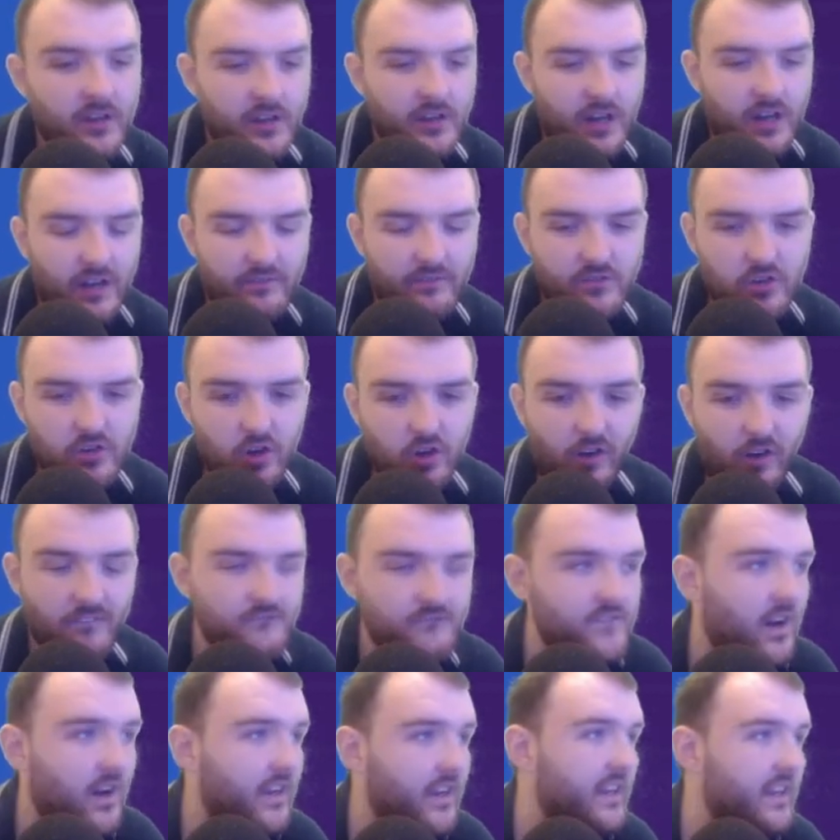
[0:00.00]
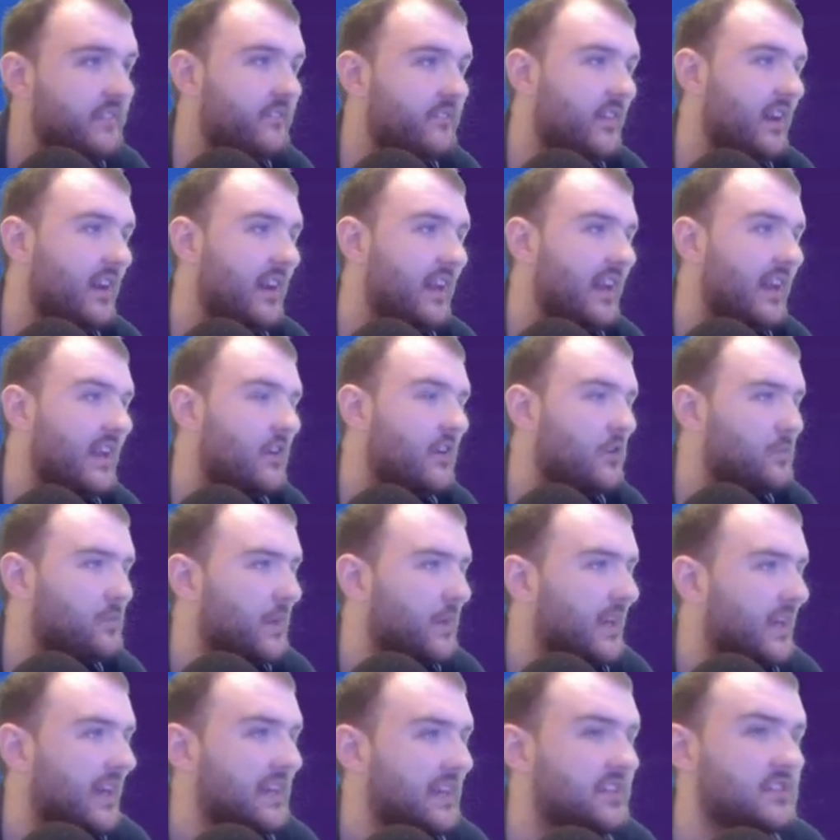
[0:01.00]
I've got a funny feeling it could be
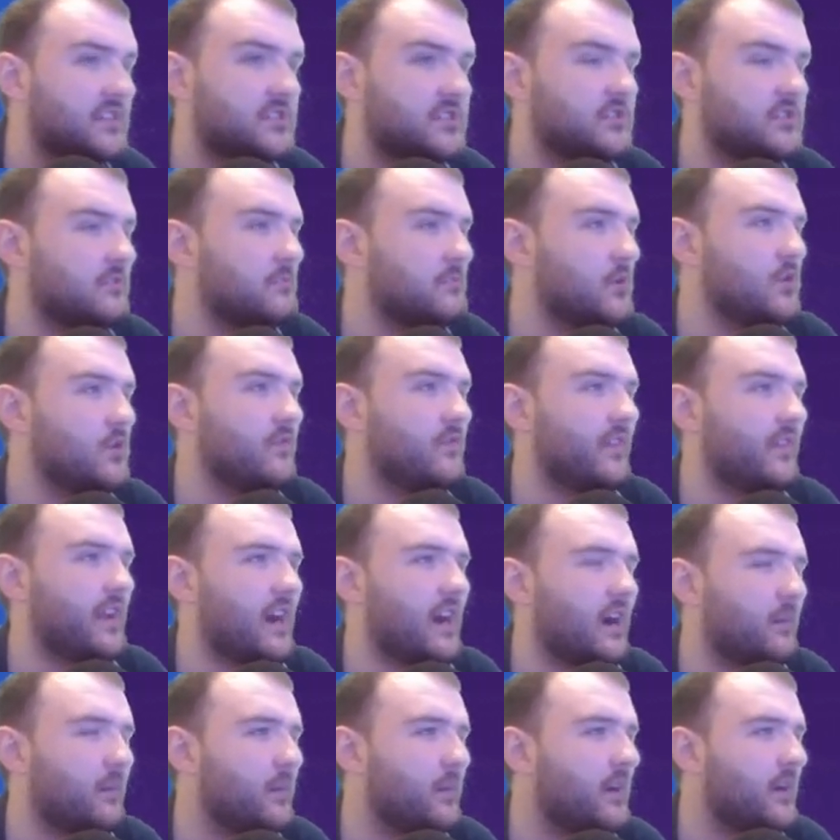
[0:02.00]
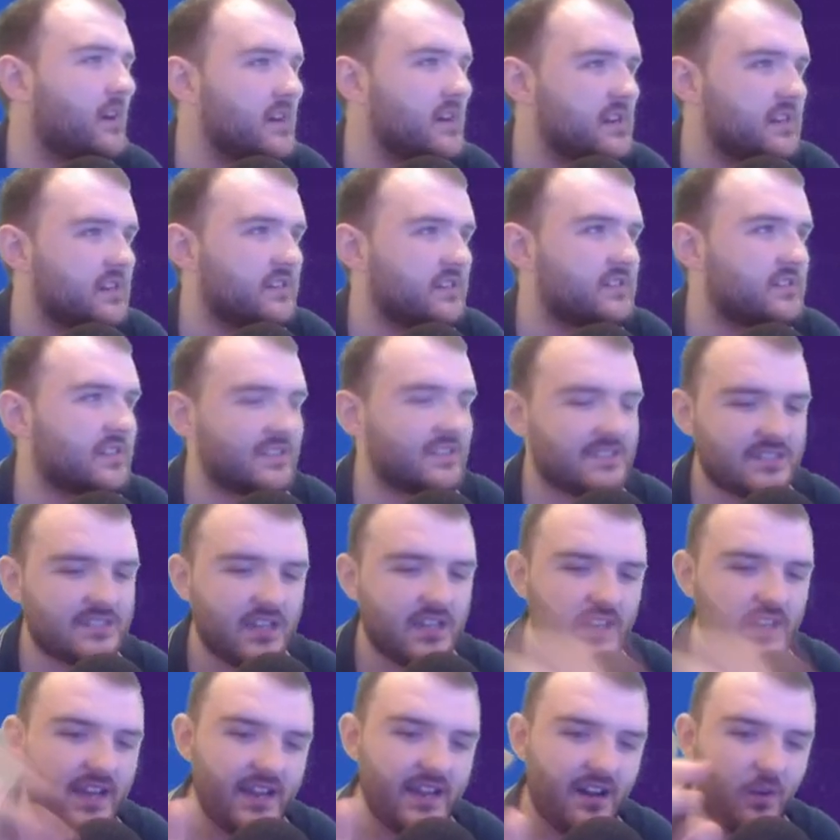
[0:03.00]
Henderson moving up.
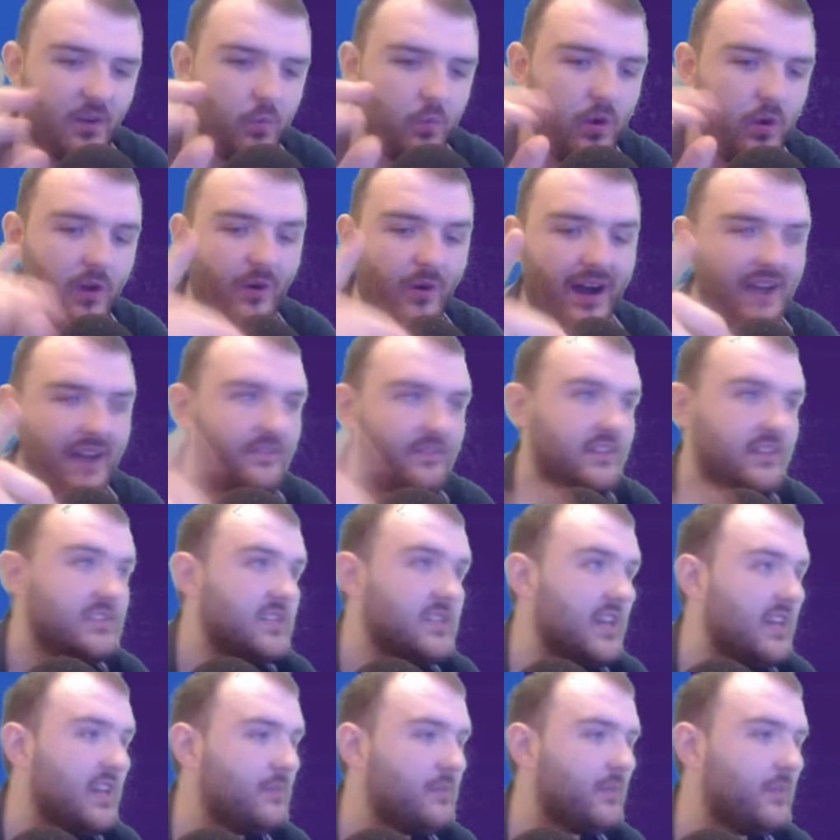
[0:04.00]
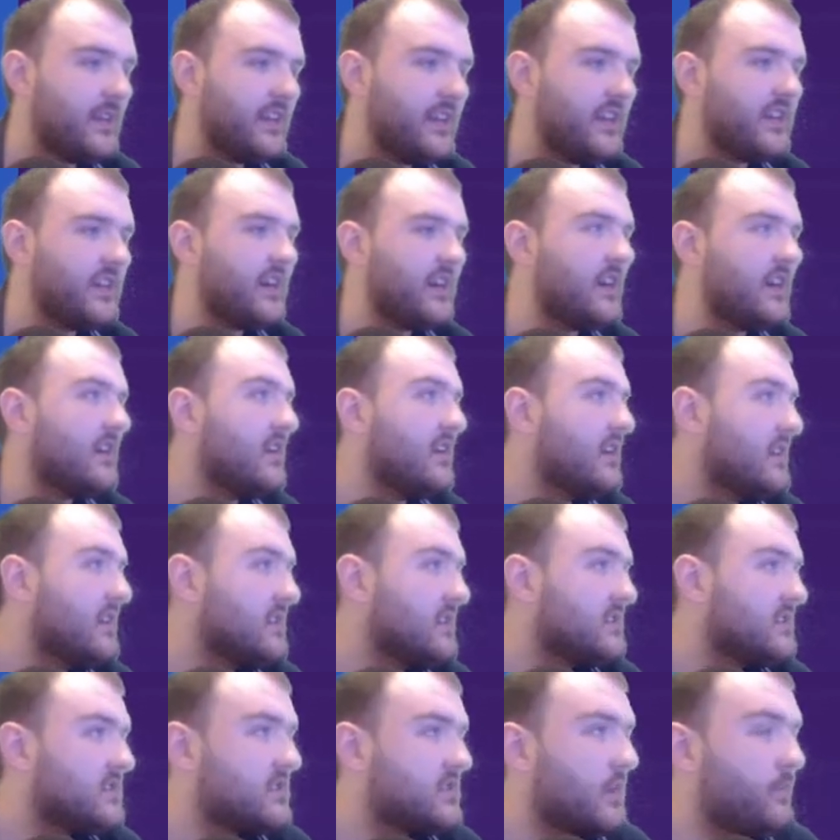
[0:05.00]
So then I will have a team leader
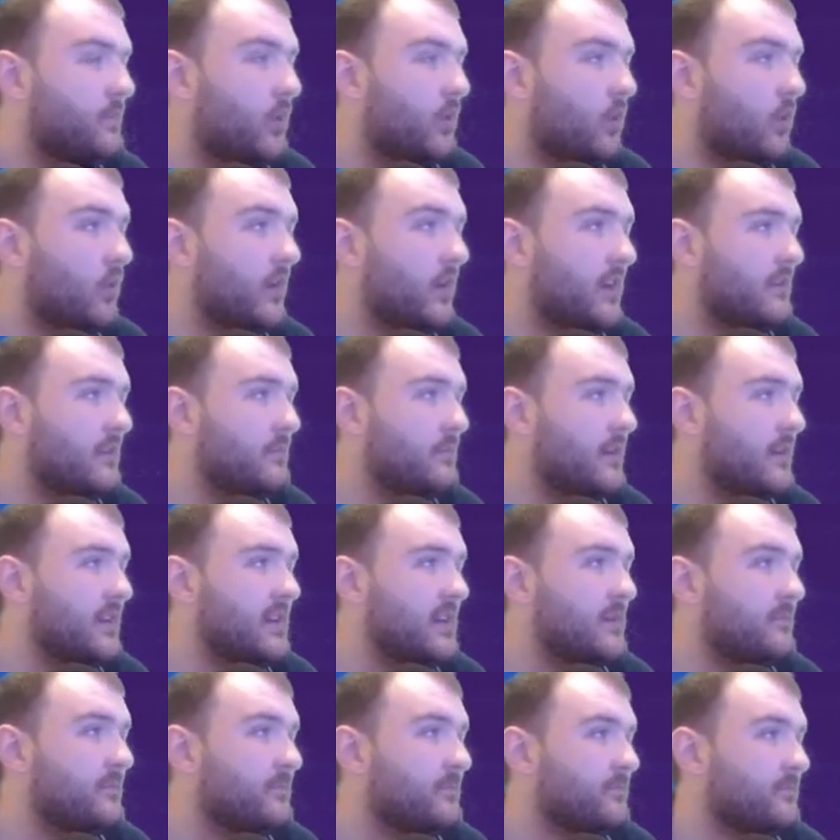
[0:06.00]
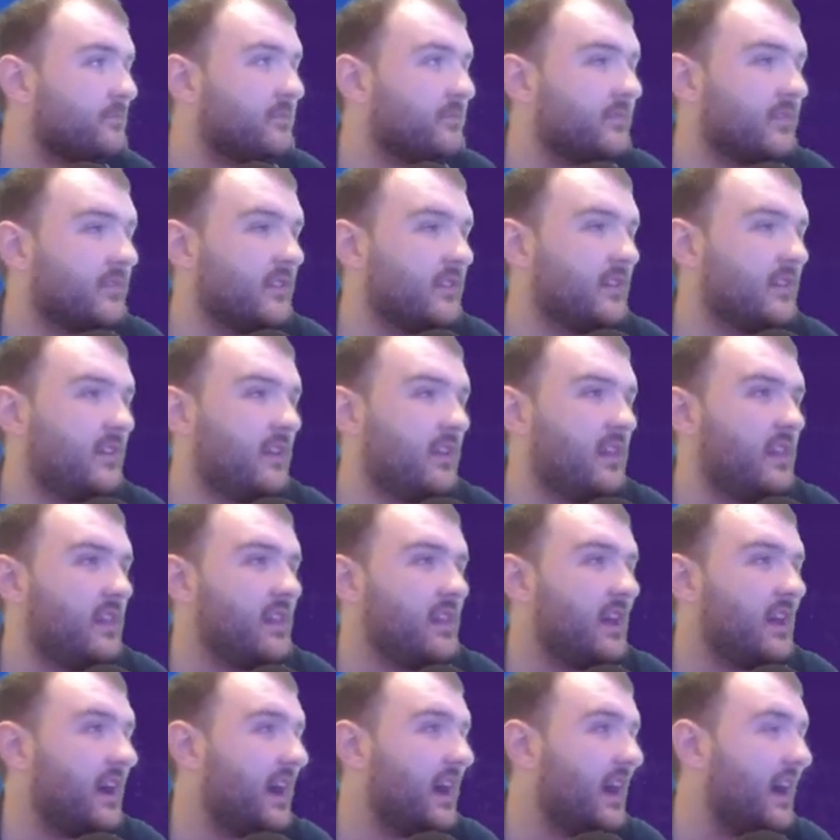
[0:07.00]
supporting me.
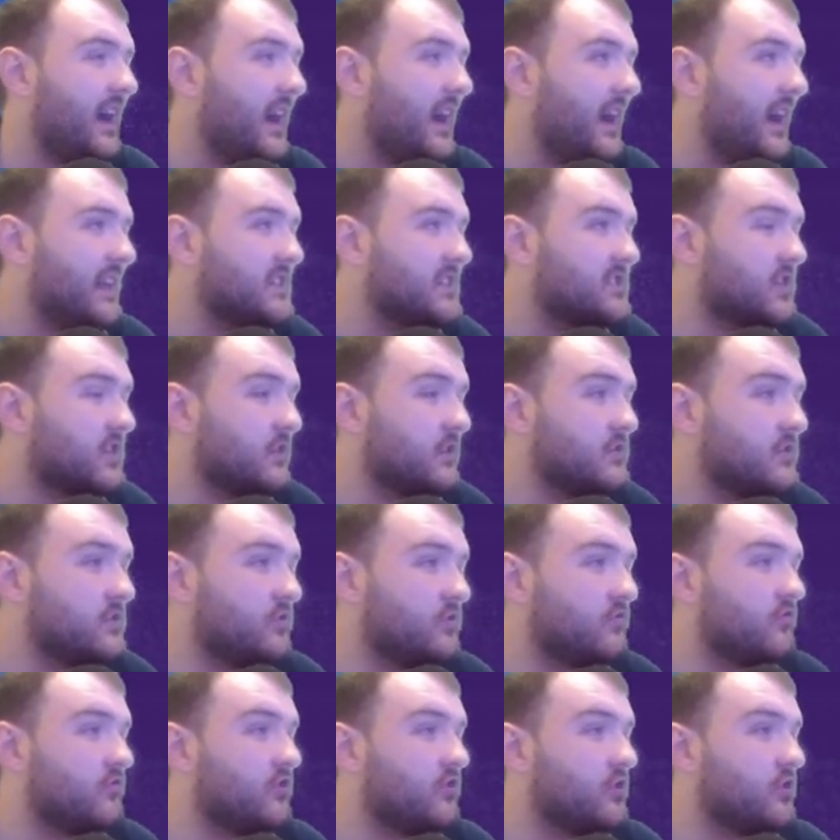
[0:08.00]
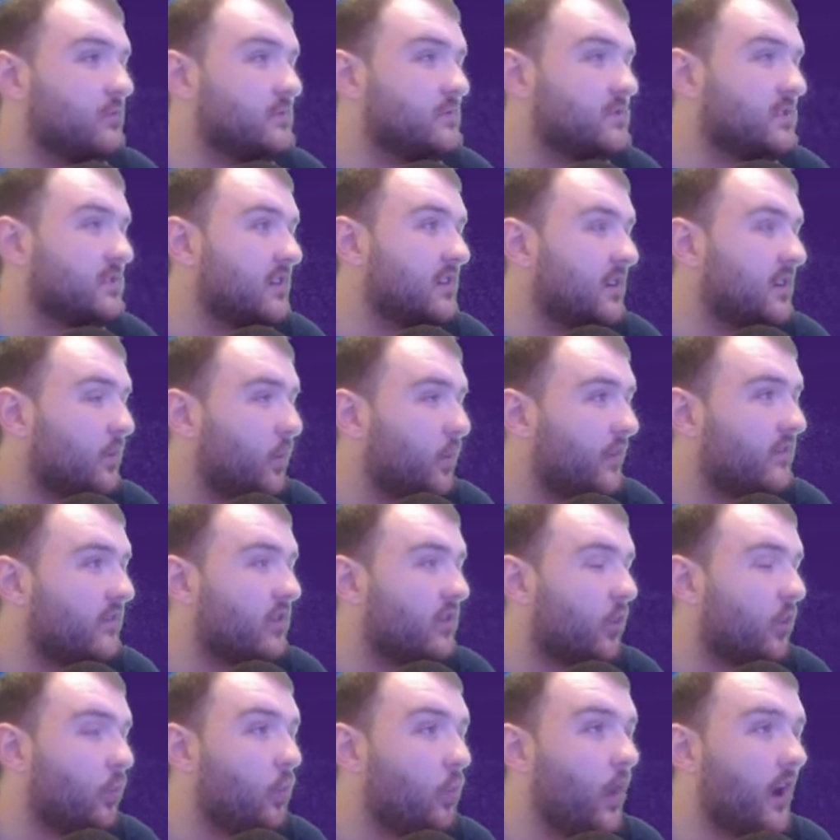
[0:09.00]
And social groups. We've
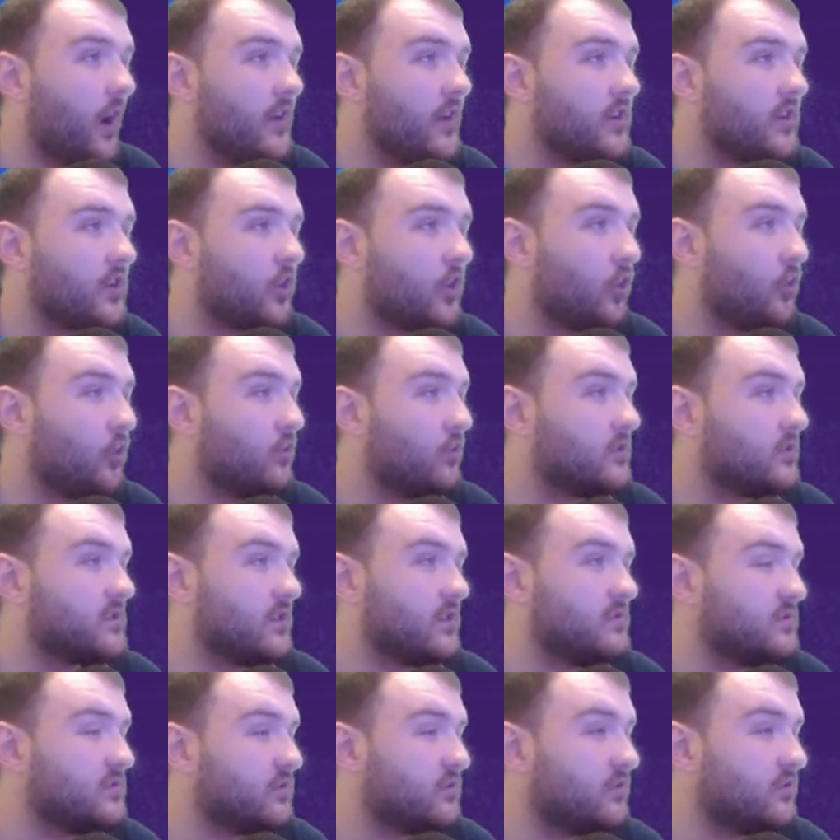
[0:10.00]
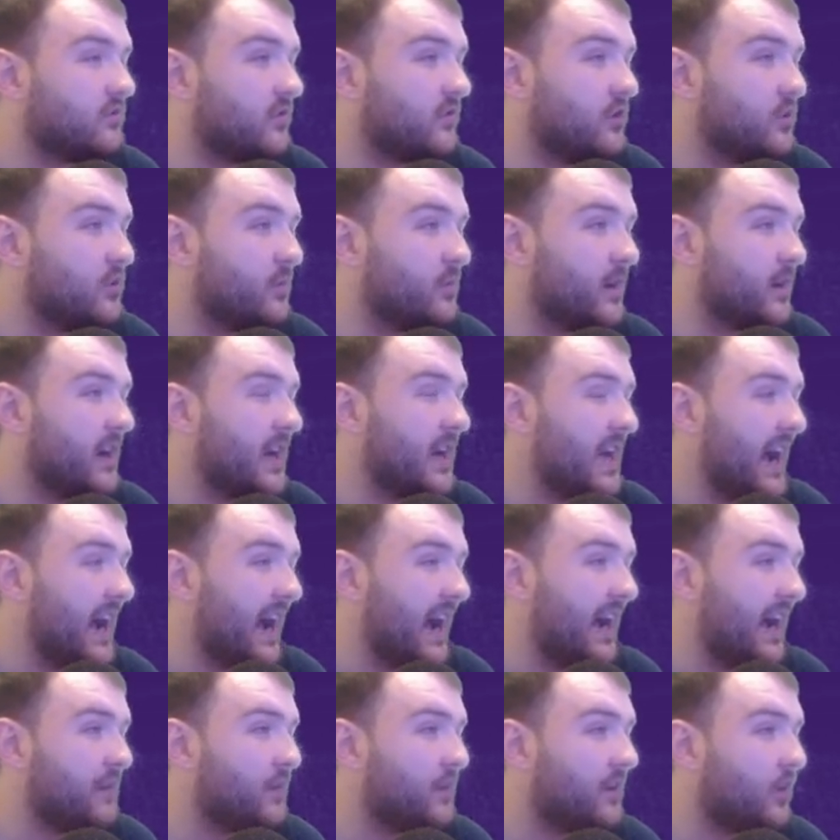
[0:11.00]
got one core social group,
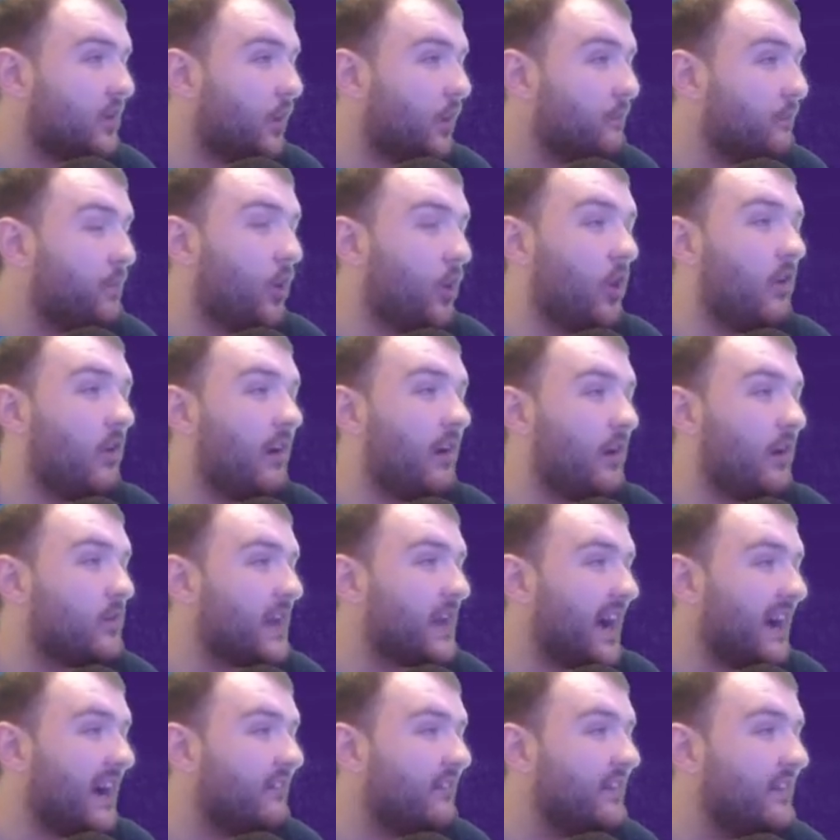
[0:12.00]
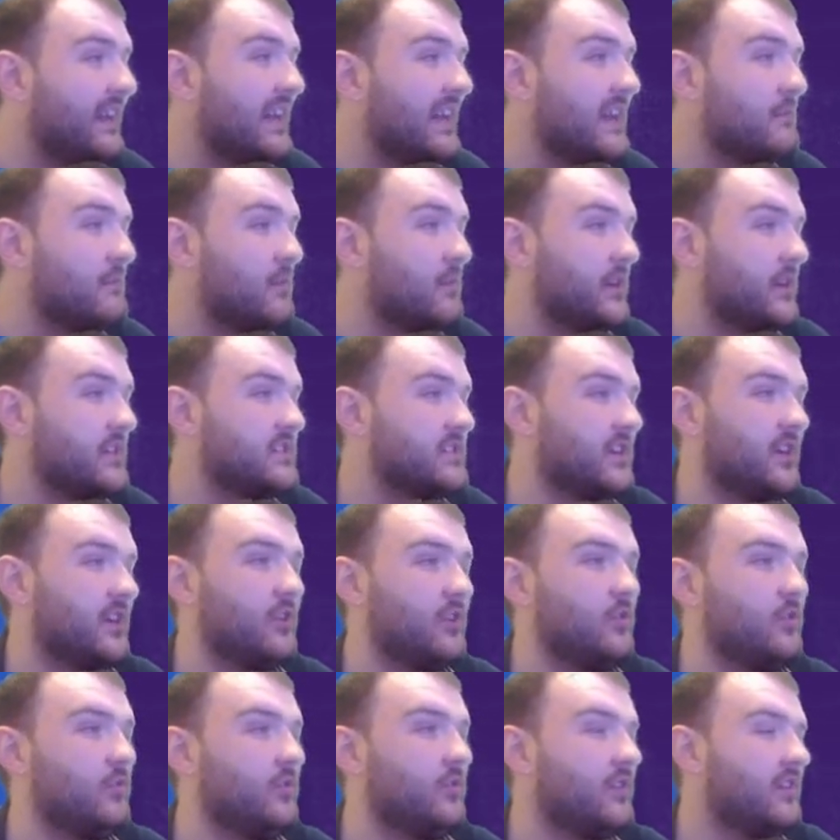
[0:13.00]
and we've got poor old Harry Lim on his
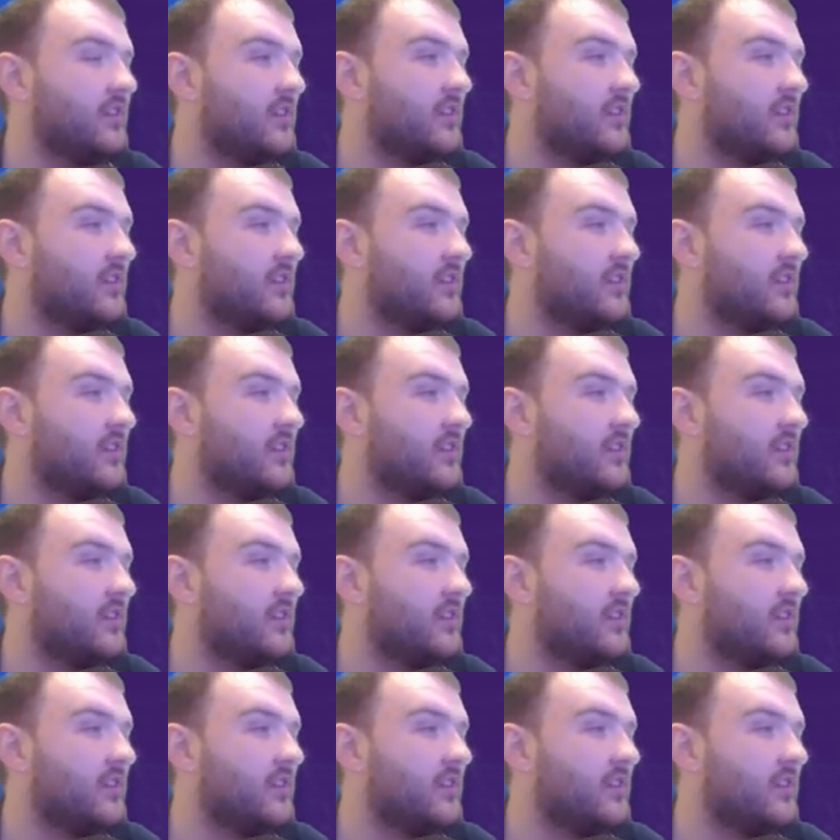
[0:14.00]
own.